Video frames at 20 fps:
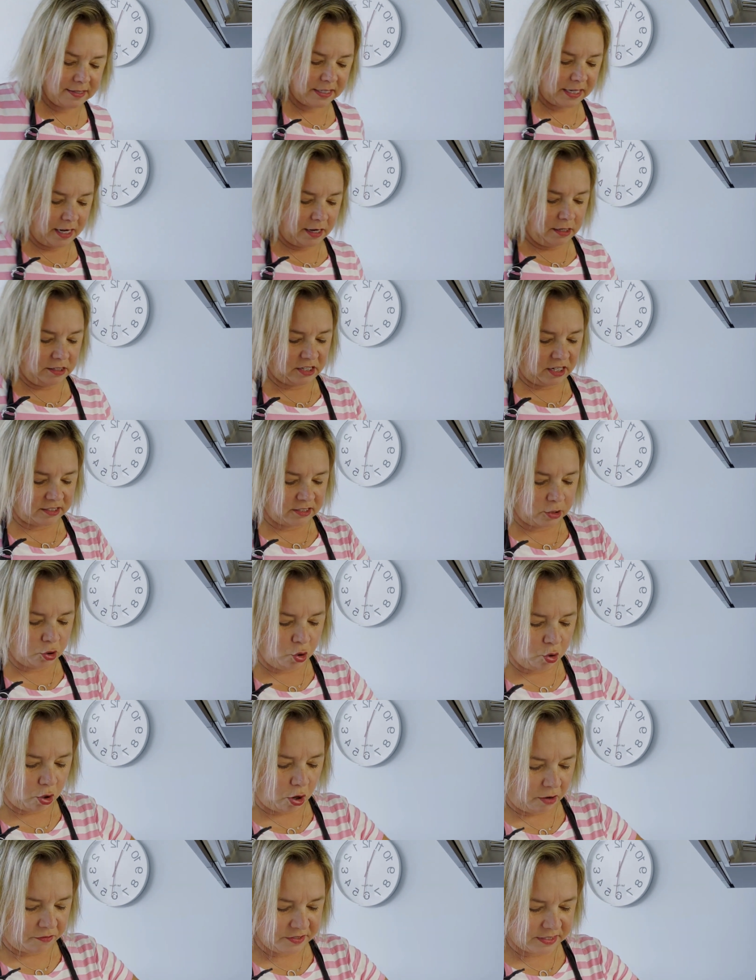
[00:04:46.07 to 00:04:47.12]
to just cook
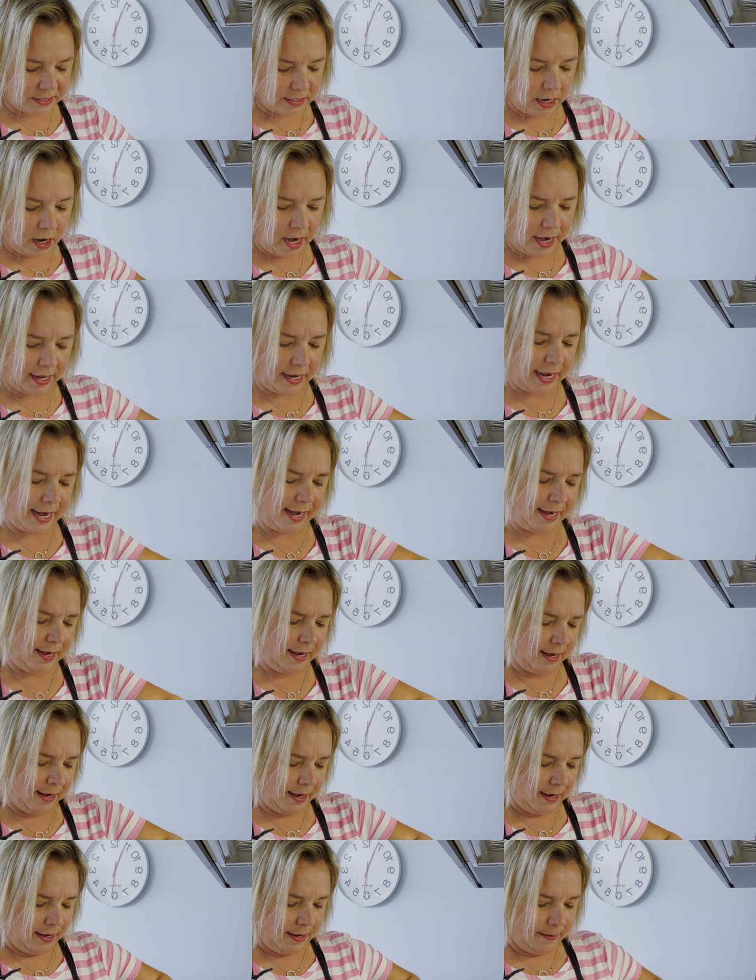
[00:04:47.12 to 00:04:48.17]
off slightly
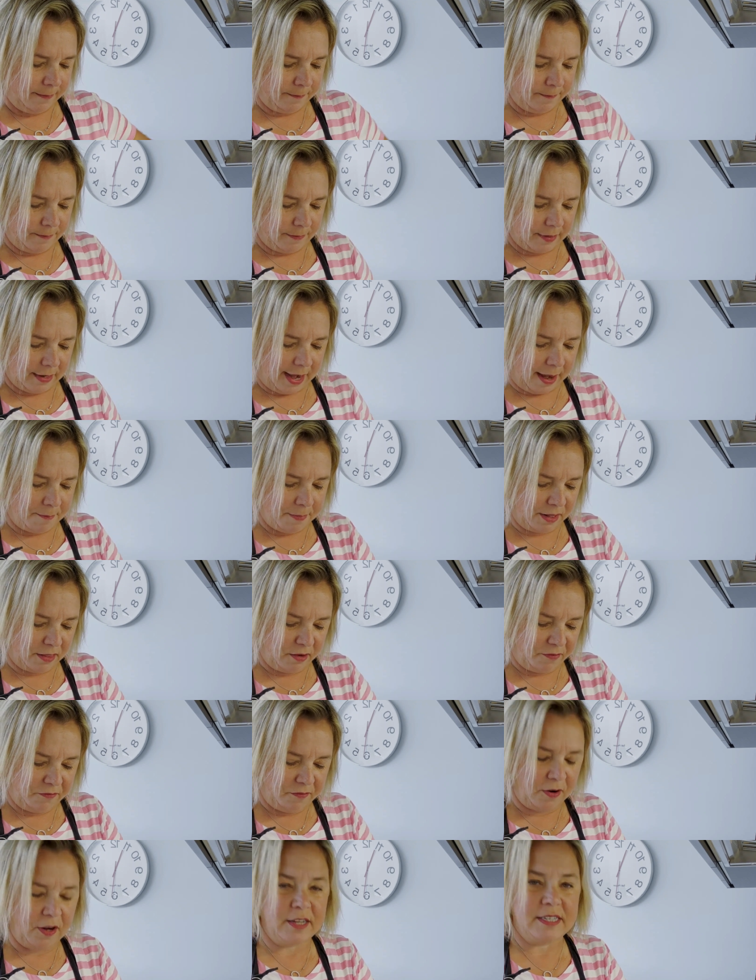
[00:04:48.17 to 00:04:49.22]
and be the
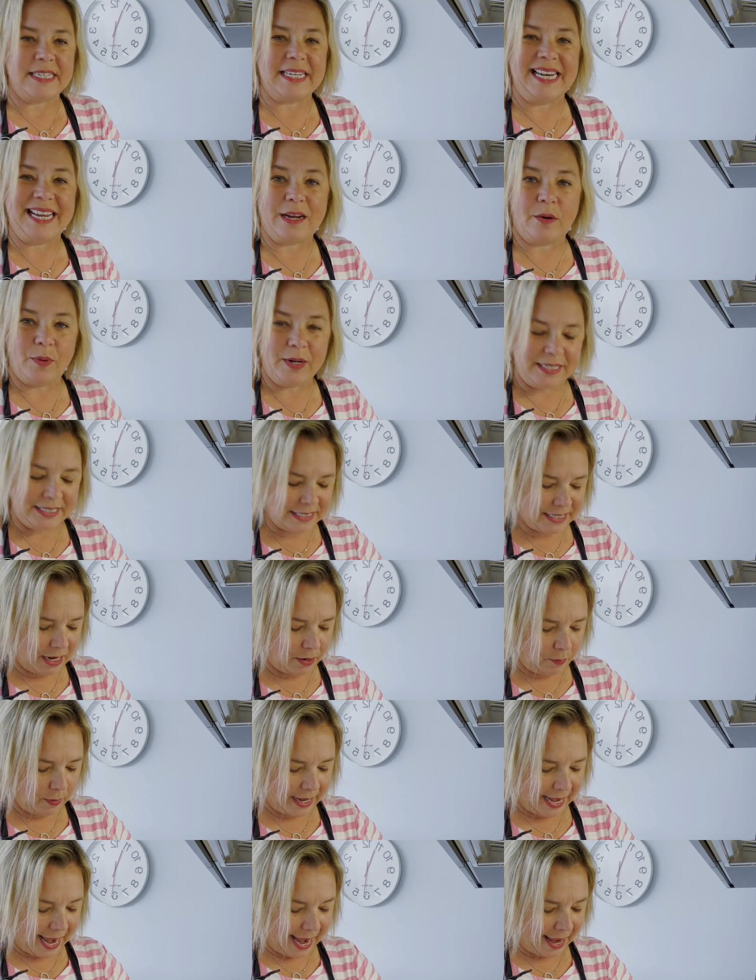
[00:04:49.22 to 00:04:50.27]
first liquids that we
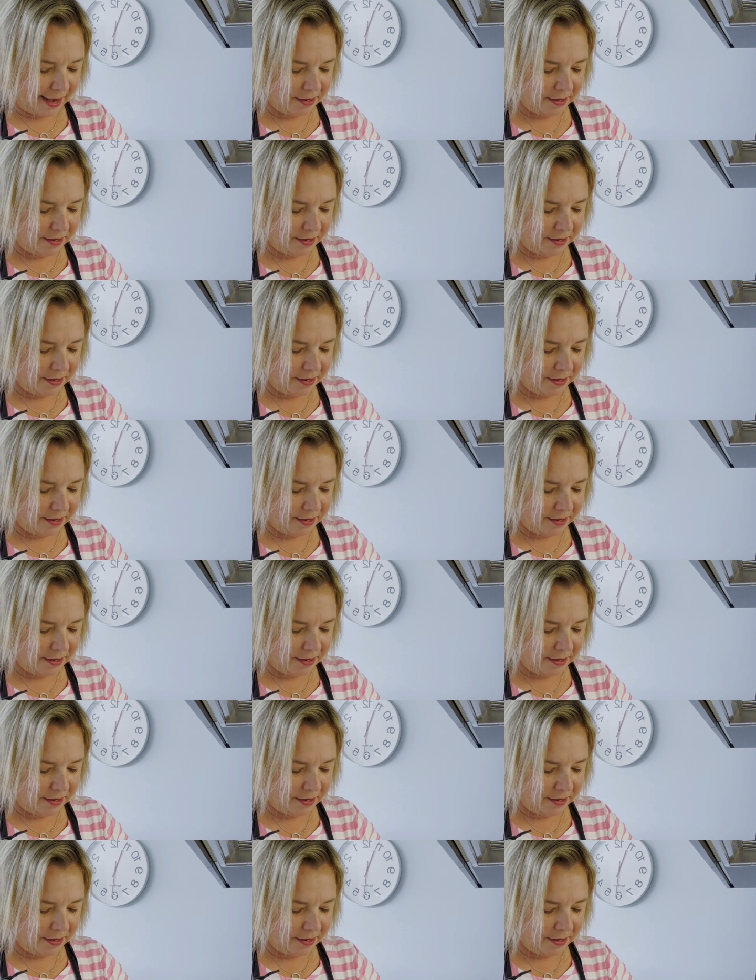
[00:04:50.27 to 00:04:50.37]
add.